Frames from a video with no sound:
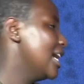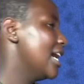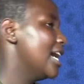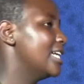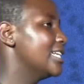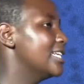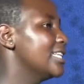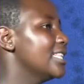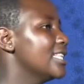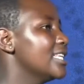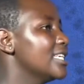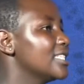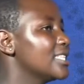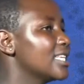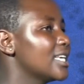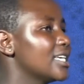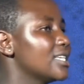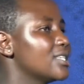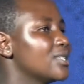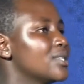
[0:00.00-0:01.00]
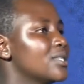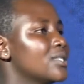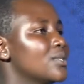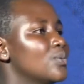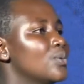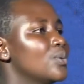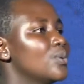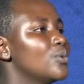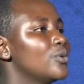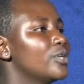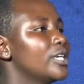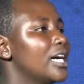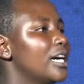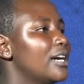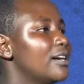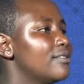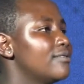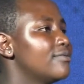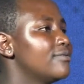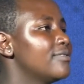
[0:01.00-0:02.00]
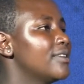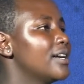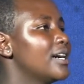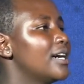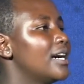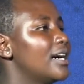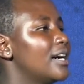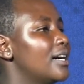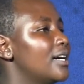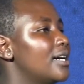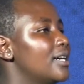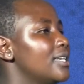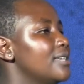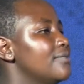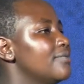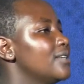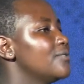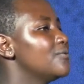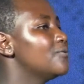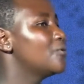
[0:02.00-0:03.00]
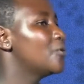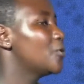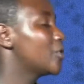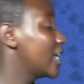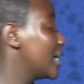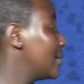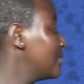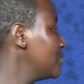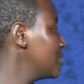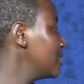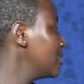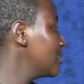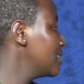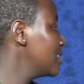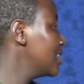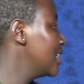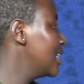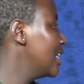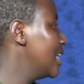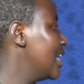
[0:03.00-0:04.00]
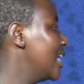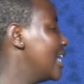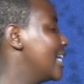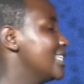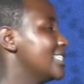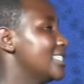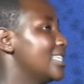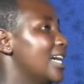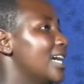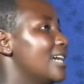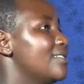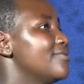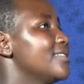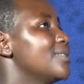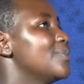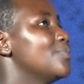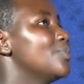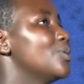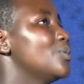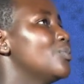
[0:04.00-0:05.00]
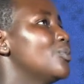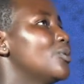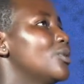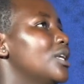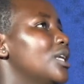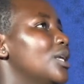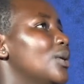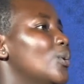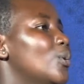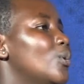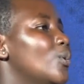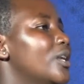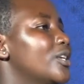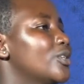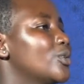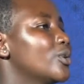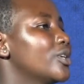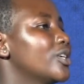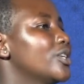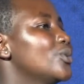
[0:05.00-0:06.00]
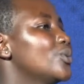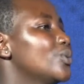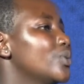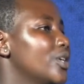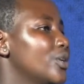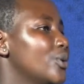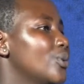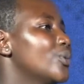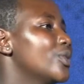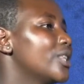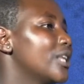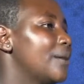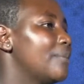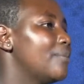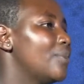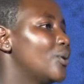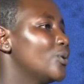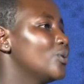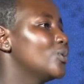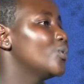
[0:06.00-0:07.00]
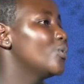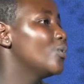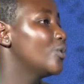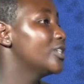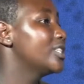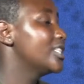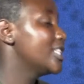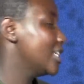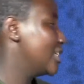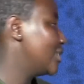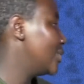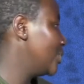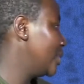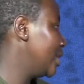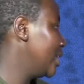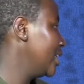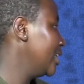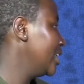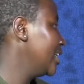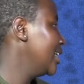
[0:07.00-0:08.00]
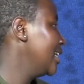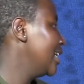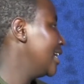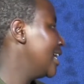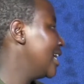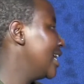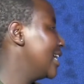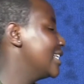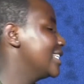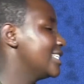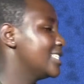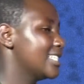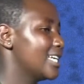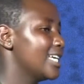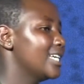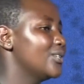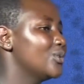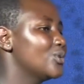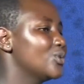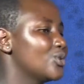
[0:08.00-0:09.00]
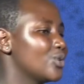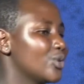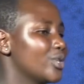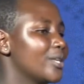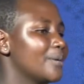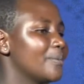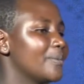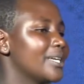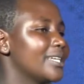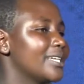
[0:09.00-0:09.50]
And in this case, we would have even forums and having people who are talking to the youth about what they are doing and trying to show them